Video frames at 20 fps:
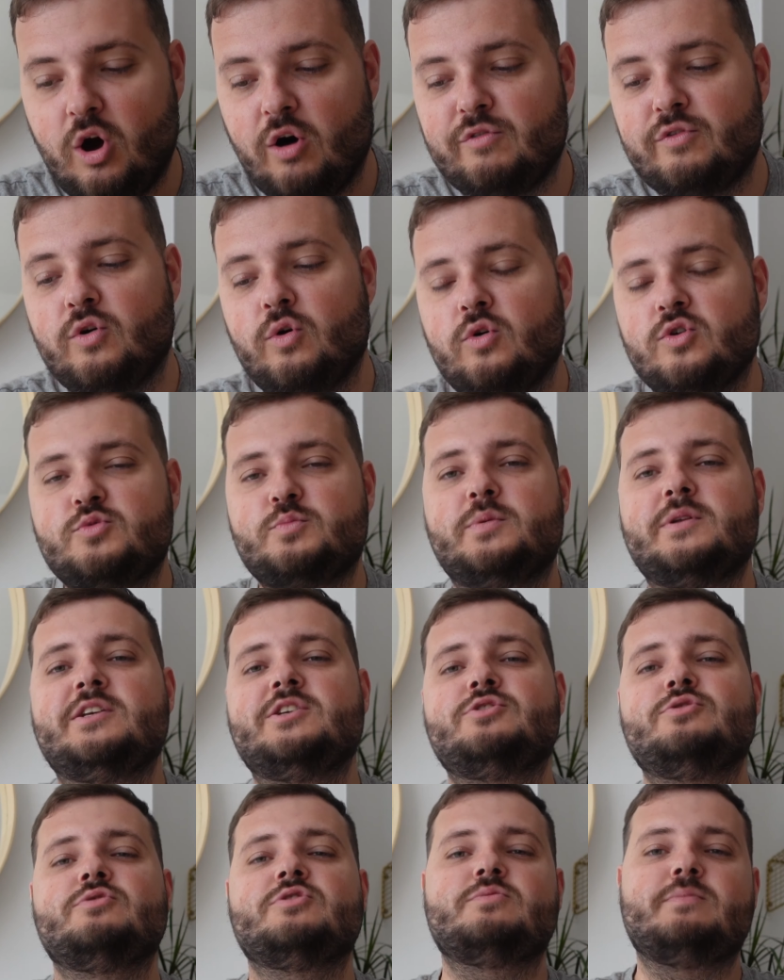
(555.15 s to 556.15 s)
Of course,
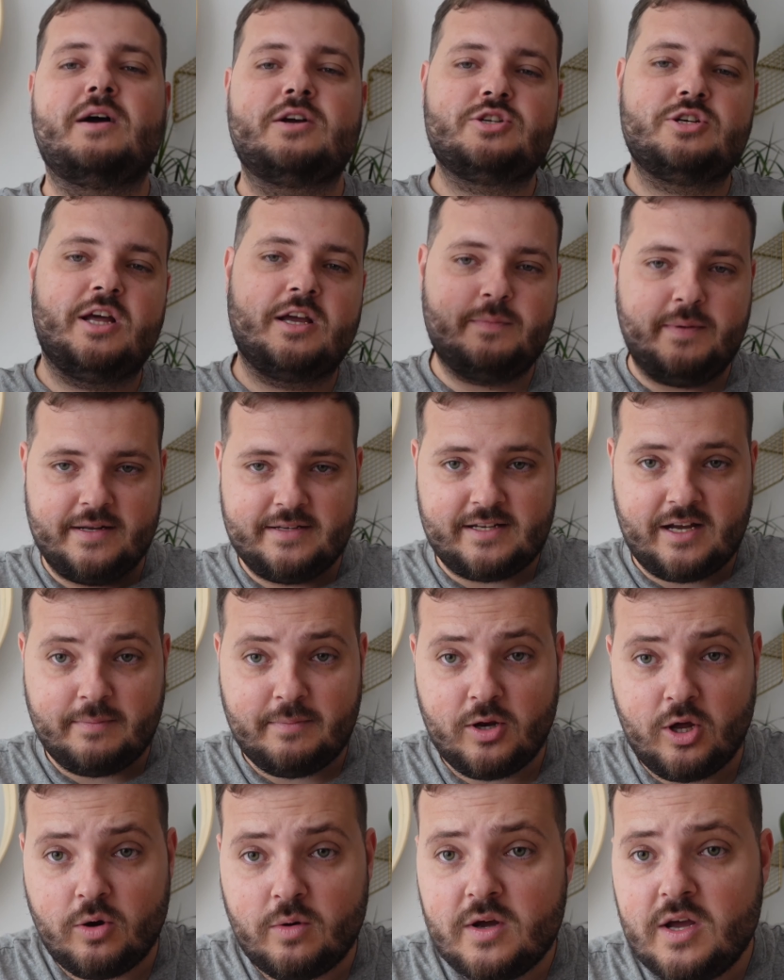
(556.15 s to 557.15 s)
please do smash the like button down
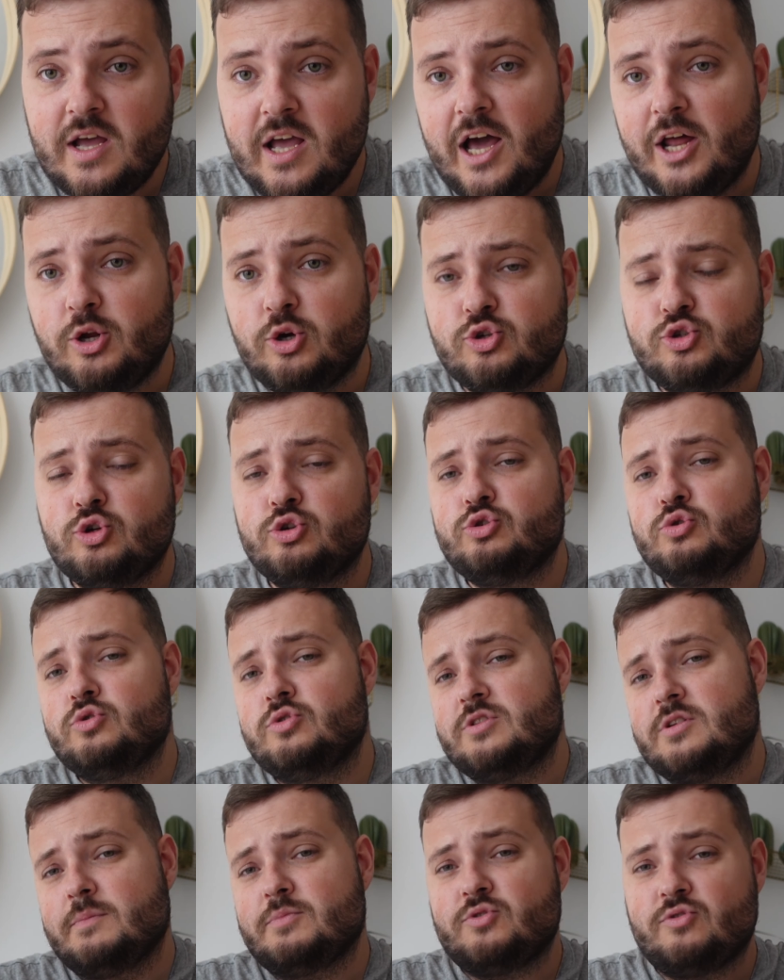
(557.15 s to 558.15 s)
below, and also do
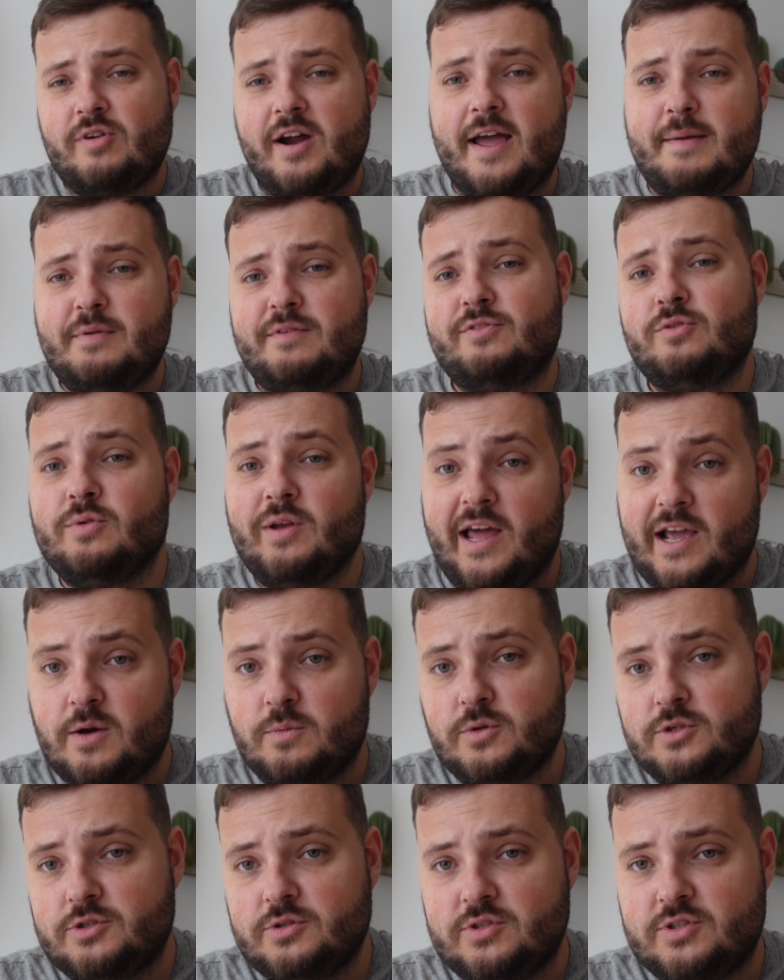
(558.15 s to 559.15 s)
subscribe if you like
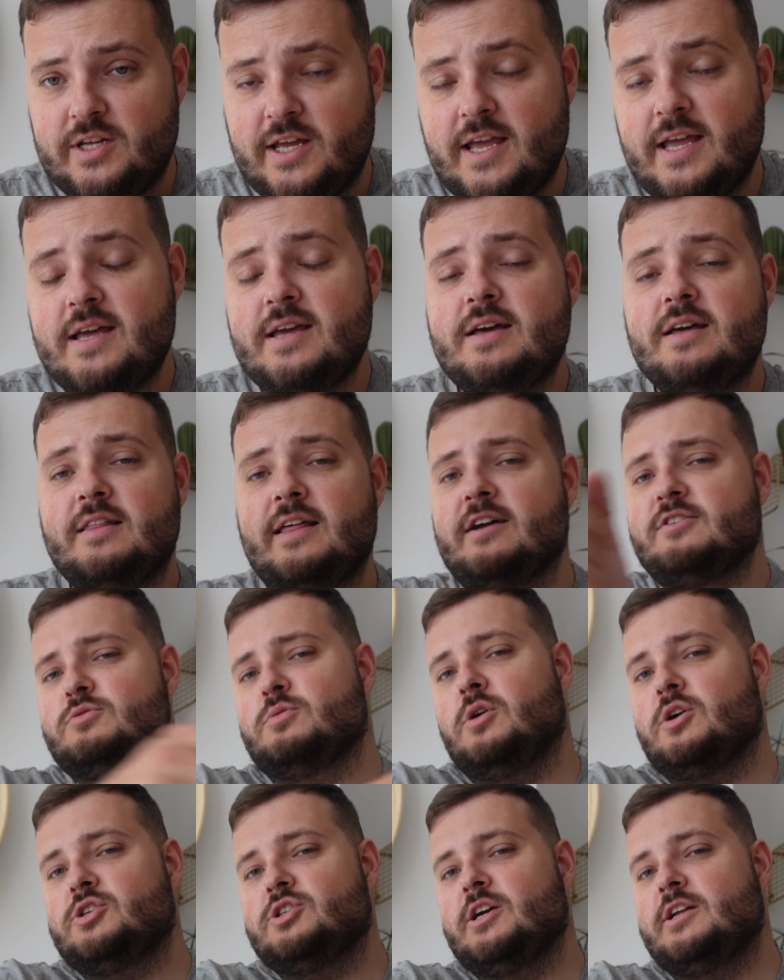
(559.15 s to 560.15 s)
what you see. Thanks for
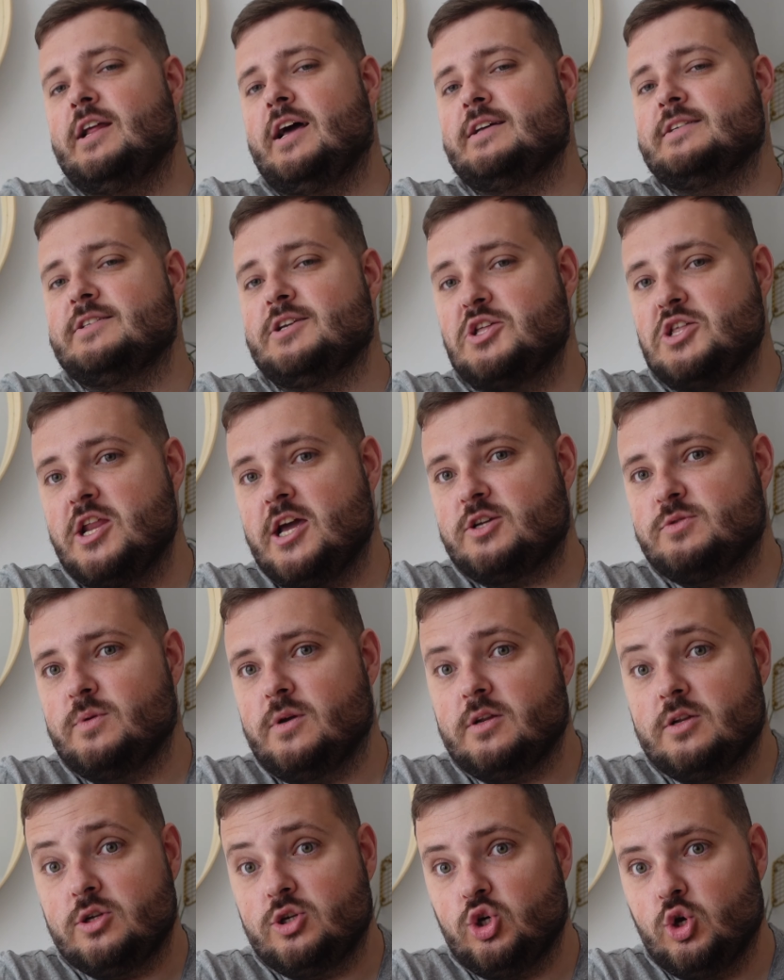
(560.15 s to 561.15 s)
watching. I'll see you in the next
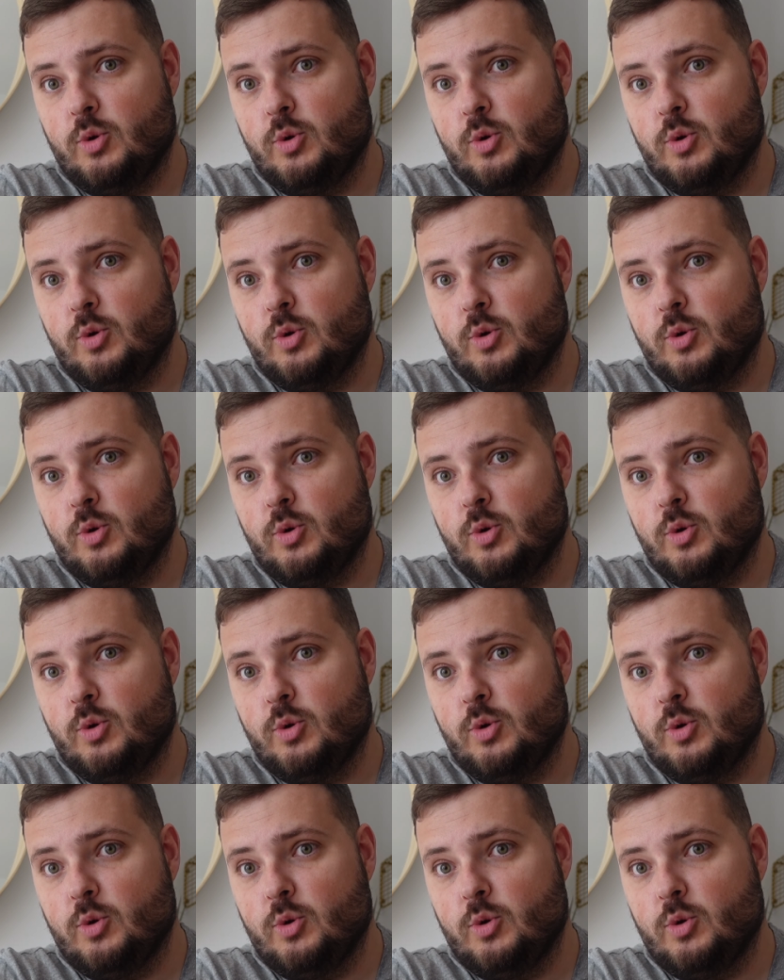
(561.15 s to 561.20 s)
one.